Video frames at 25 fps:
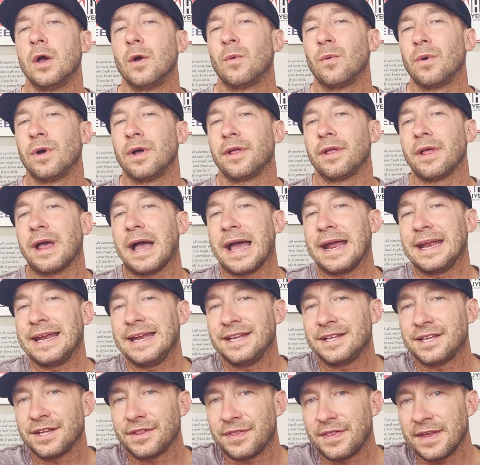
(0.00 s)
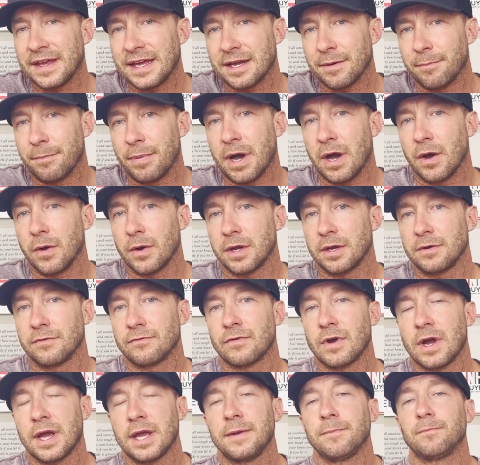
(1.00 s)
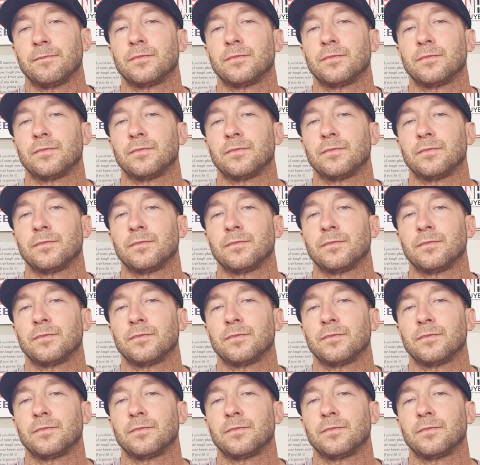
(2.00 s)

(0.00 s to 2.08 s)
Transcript: well, I need to think about it, right?